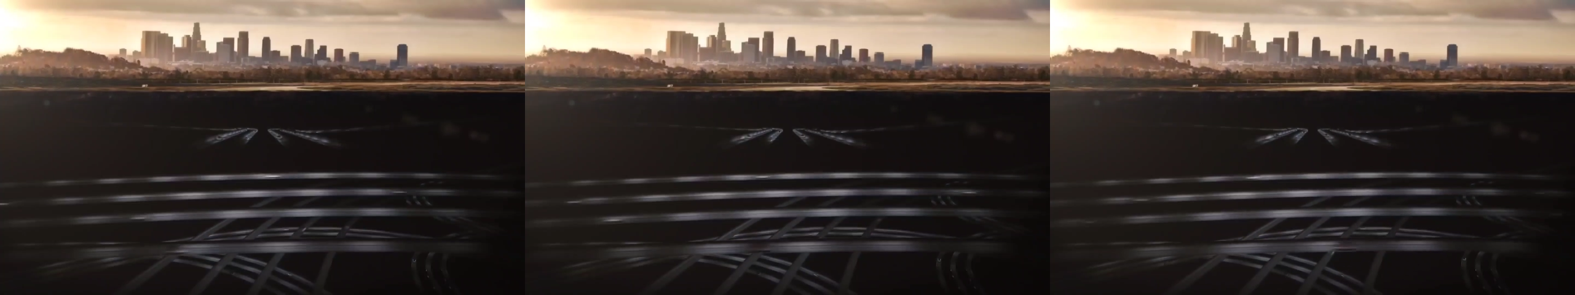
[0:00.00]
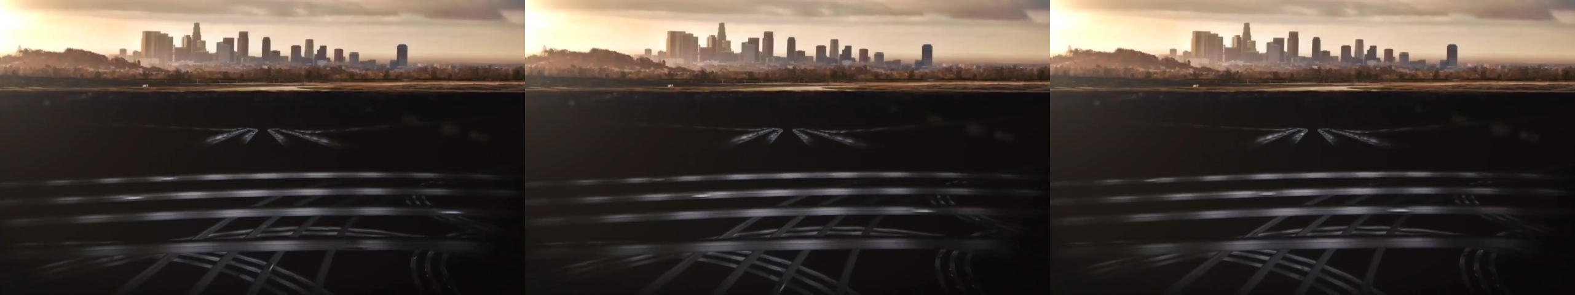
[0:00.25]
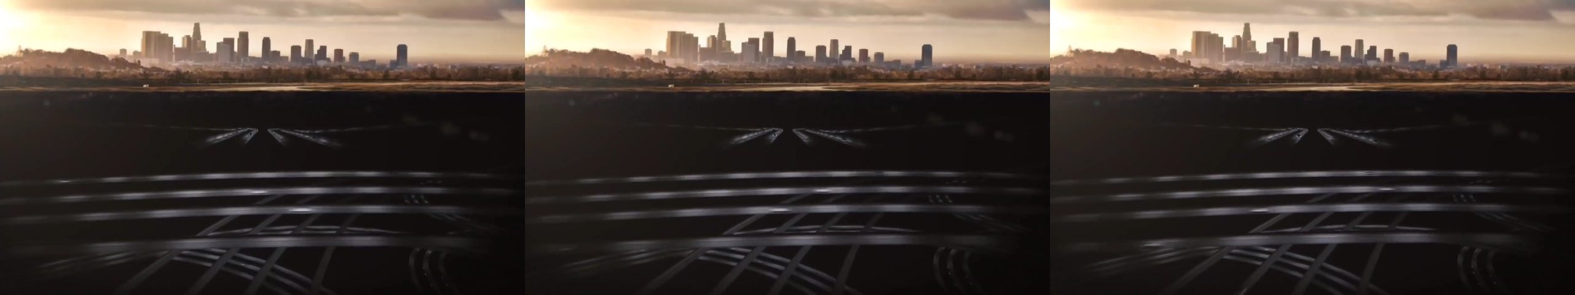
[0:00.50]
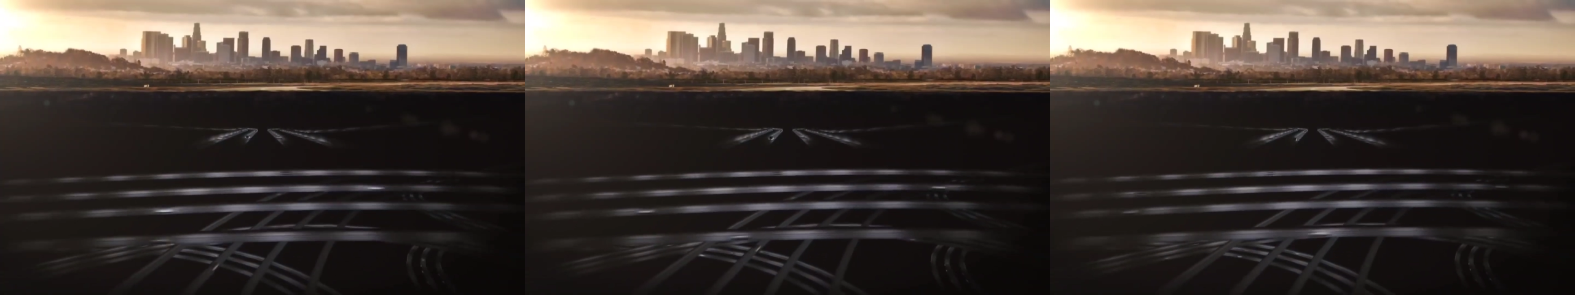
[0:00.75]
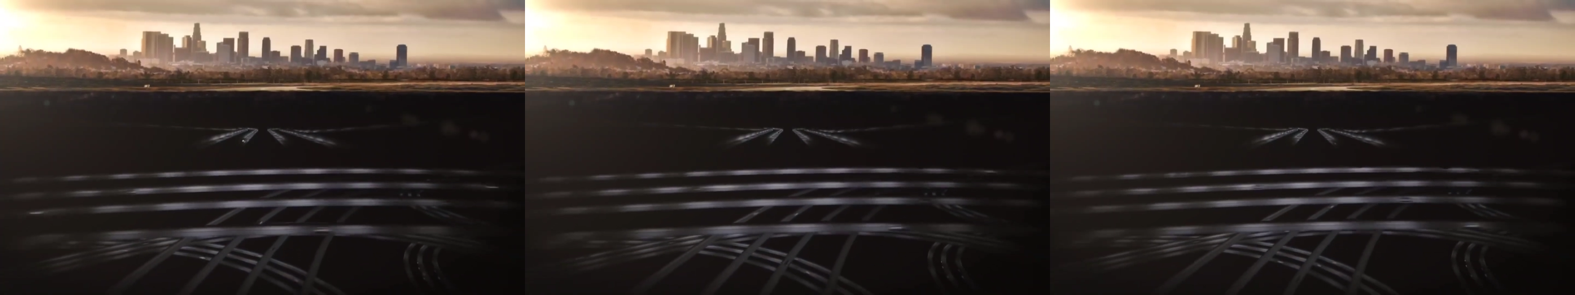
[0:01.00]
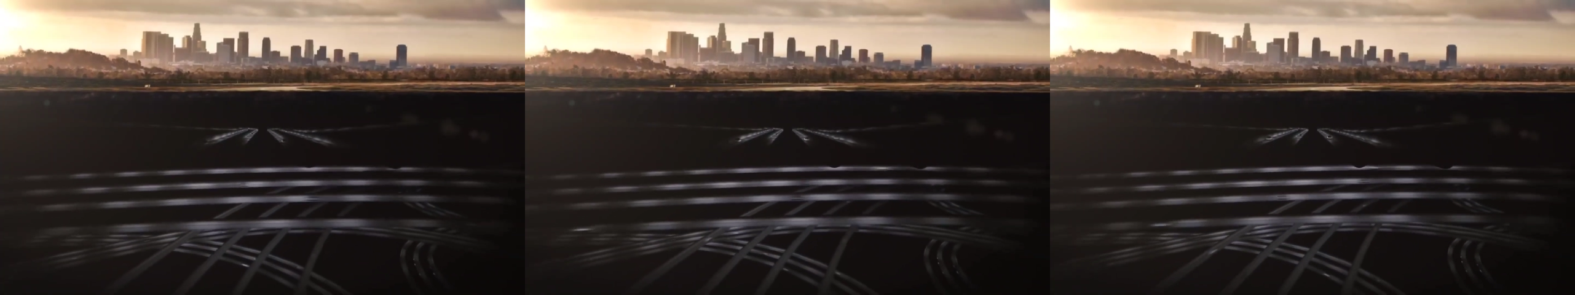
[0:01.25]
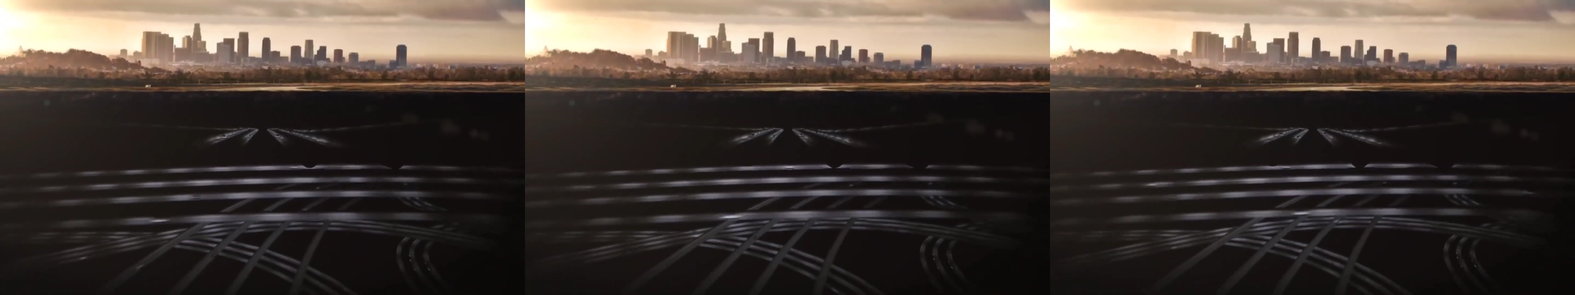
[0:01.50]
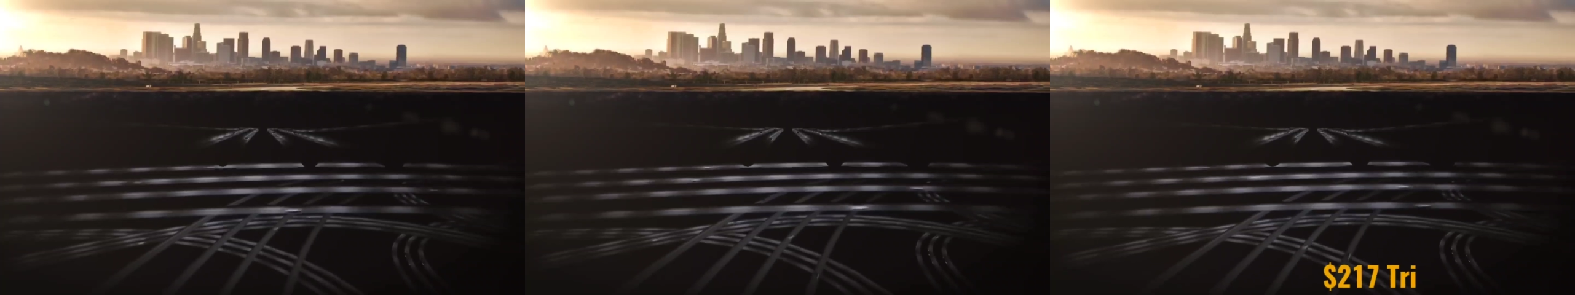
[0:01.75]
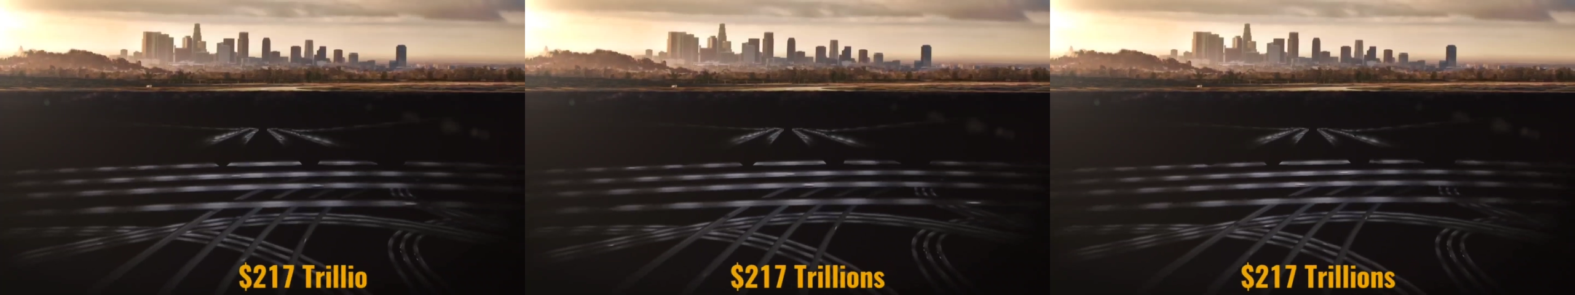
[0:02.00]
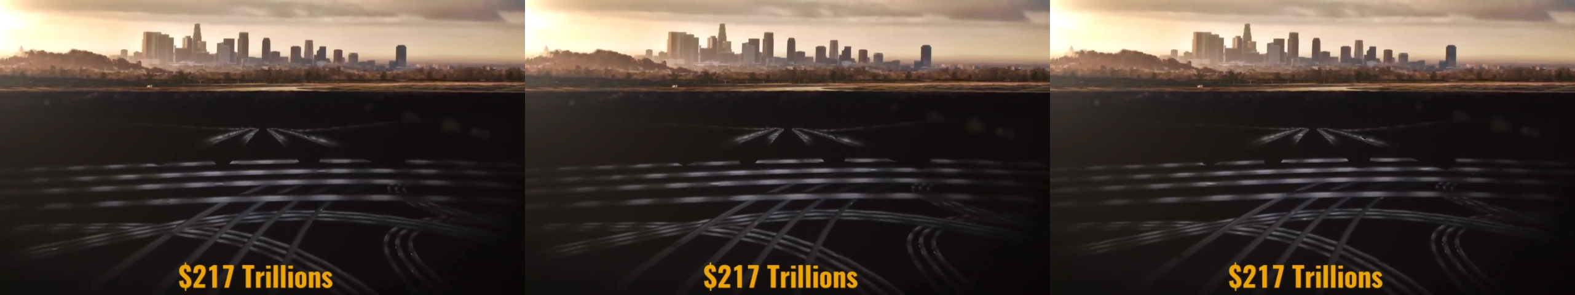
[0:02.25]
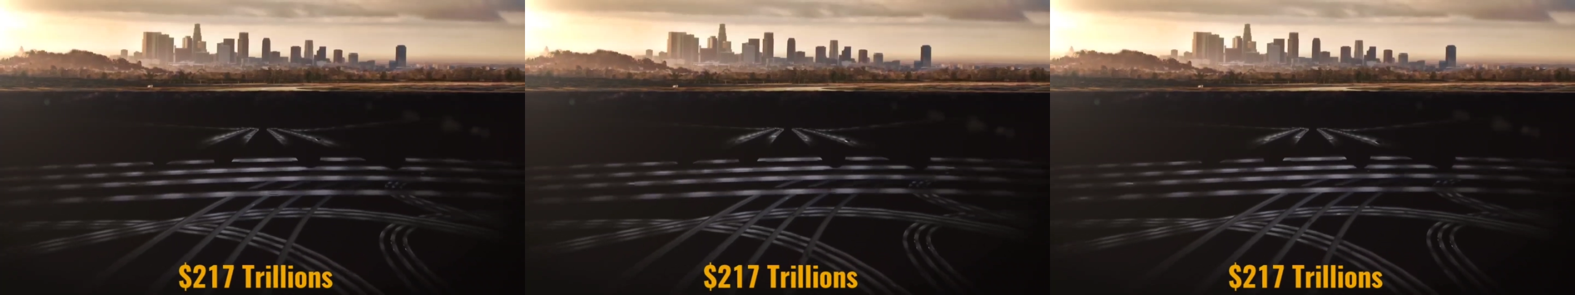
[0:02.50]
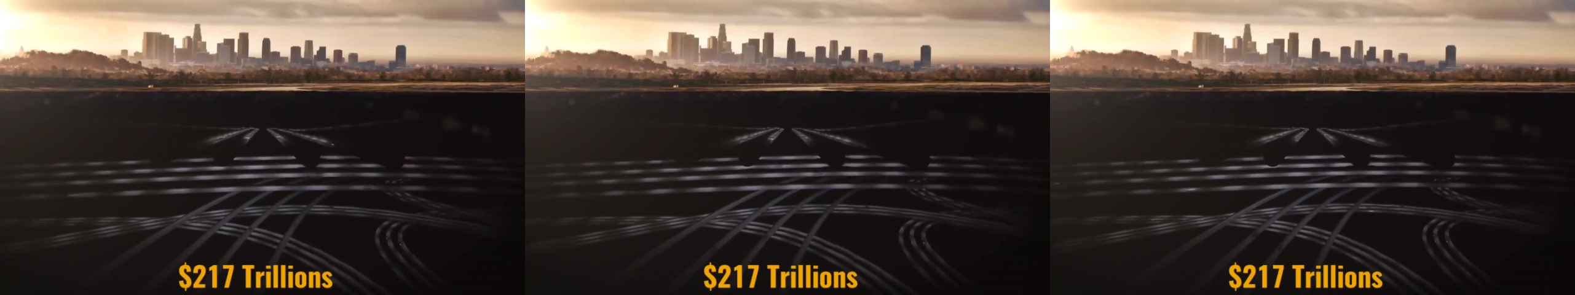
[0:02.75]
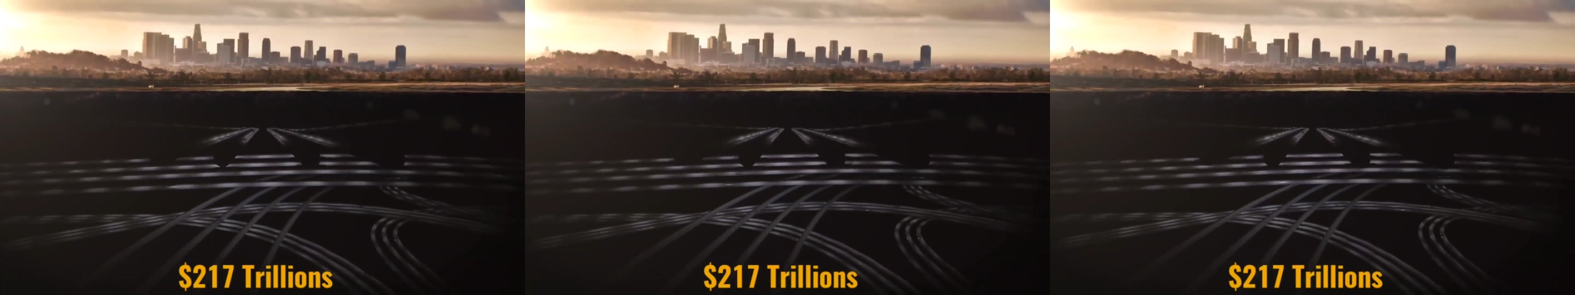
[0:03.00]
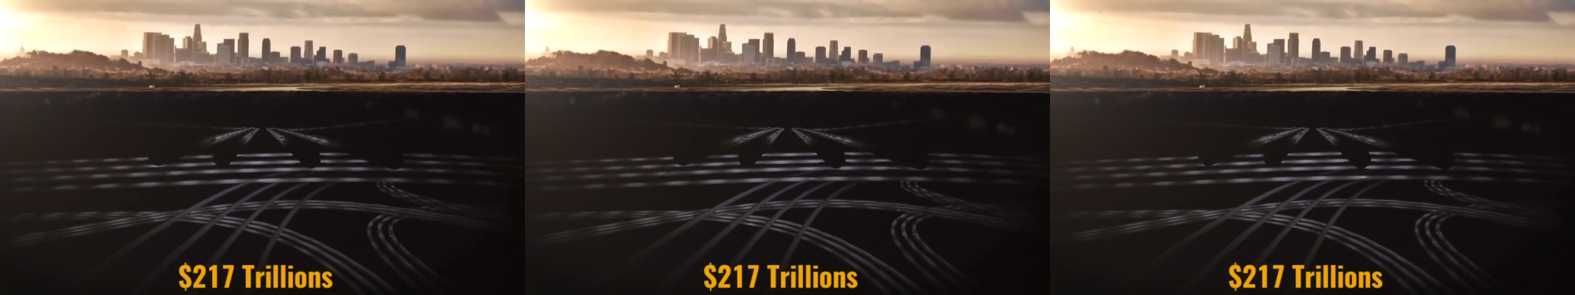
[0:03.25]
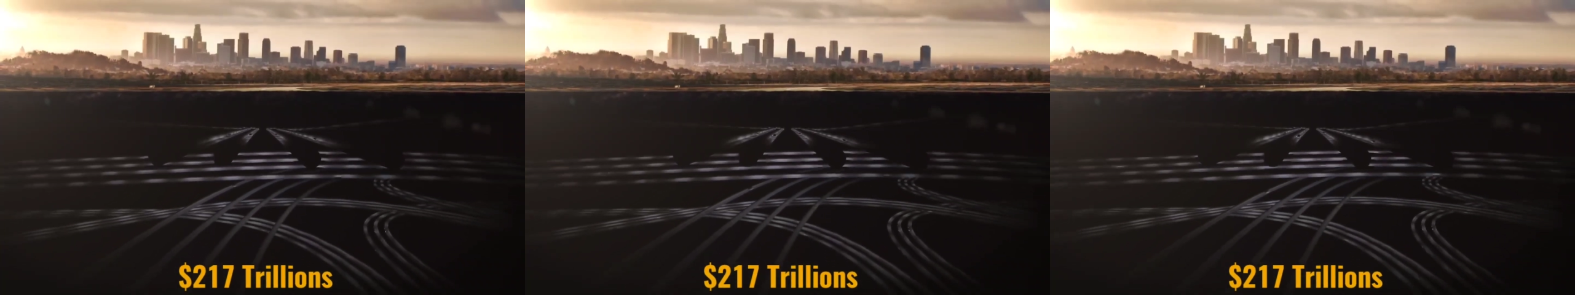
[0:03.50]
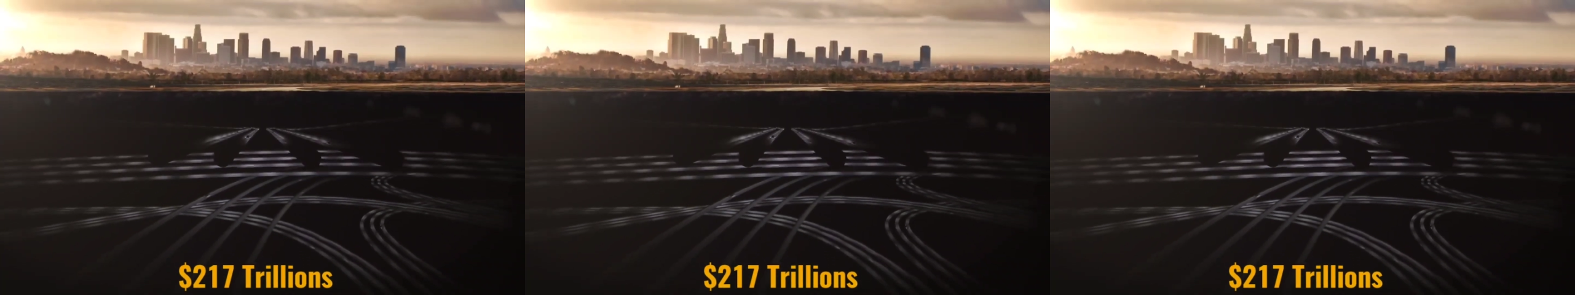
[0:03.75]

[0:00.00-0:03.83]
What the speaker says: Nobody's mouth can be seen.